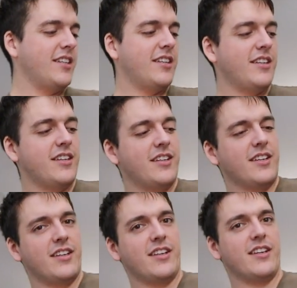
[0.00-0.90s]
And the
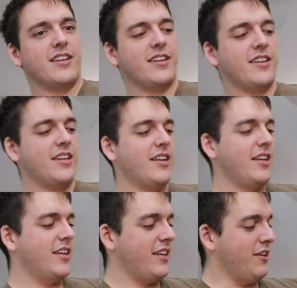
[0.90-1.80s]
babe woke up.
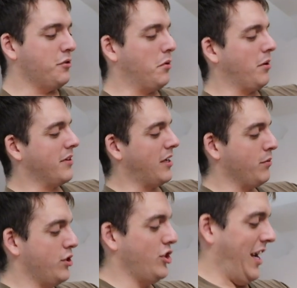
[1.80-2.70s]
He just woke up because I
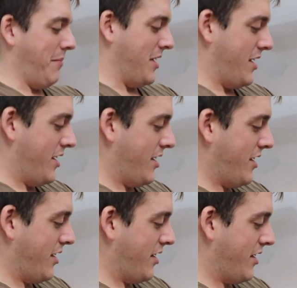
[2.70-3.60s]
was jamming.
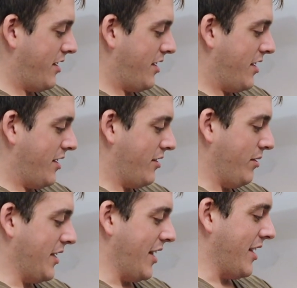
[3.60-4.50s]
Yeah.
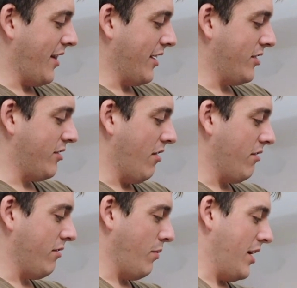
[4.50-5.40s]
So he's got that like
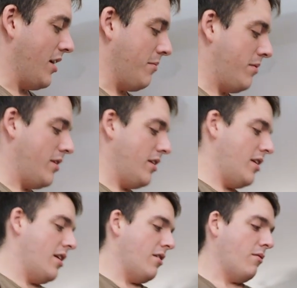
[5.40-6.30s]
startled wake up.
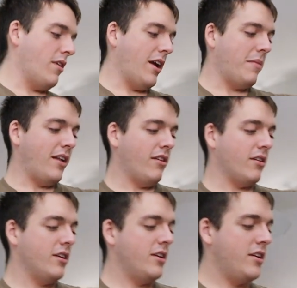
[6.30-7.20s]
Where am I?
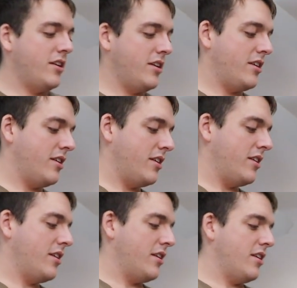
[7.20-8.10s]
Look.
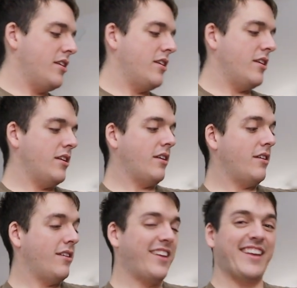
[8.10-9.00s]

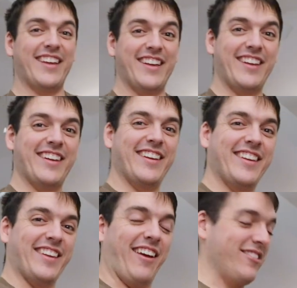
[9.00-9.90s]

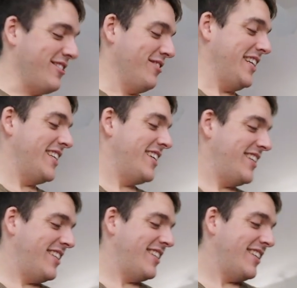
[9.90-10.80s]
That was sweet.
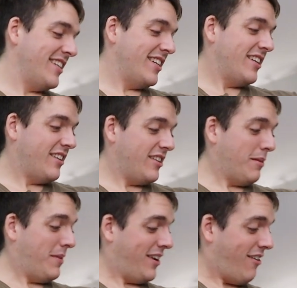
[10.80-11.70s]

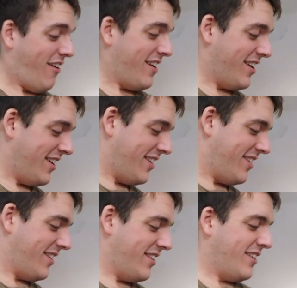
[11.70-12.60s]
That's a big yawn.
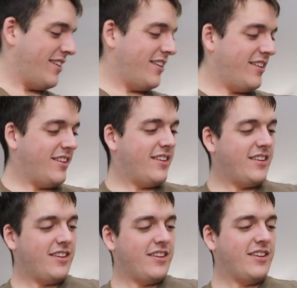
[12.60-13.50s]
He's been so
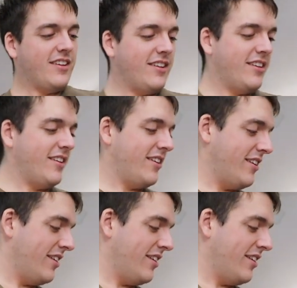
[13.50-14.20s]
vocal today.